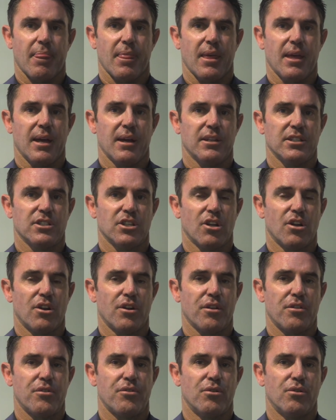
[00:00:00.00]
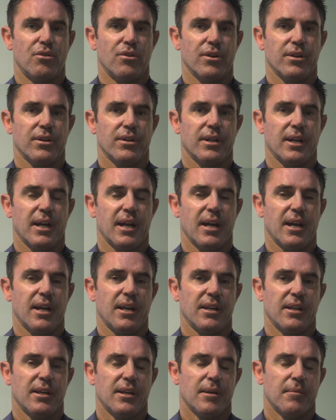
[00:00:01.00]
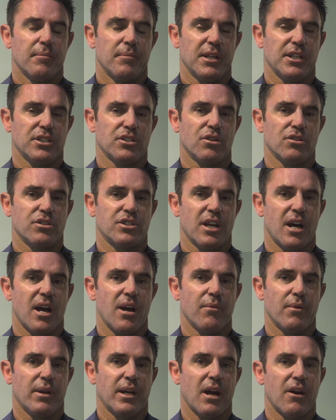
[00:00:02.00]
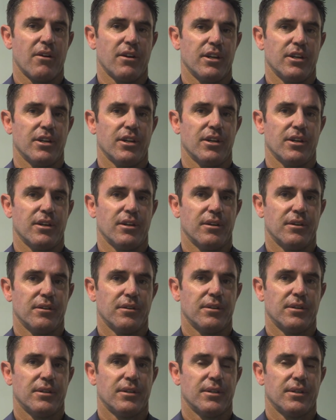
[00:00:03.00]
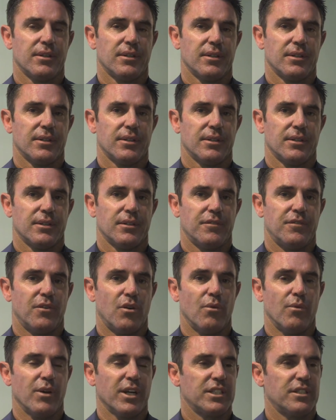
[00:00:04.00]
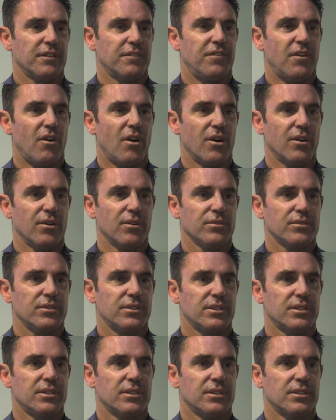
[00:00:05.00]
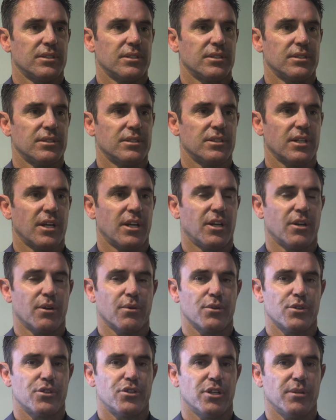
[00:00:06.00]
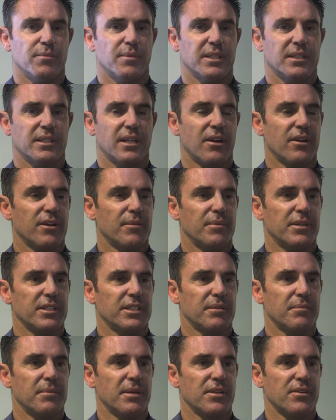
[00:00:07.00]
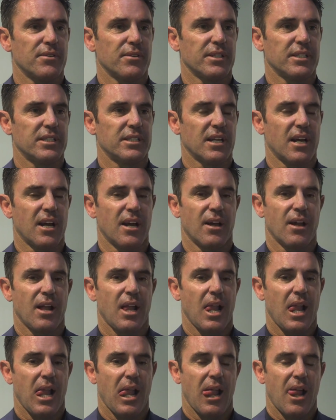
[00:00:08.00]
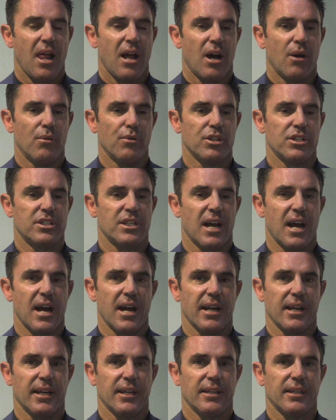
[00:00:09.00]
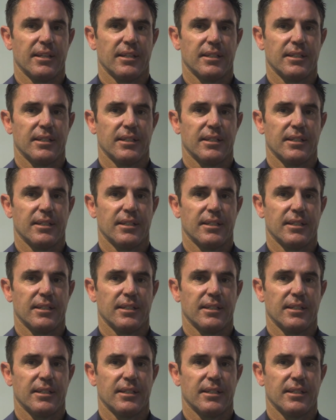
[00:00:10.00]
there's a lot of thought, and there's also we're going into 4 weeks of finals. So you've got to assume there's going to be some injuries. So I wouldn't say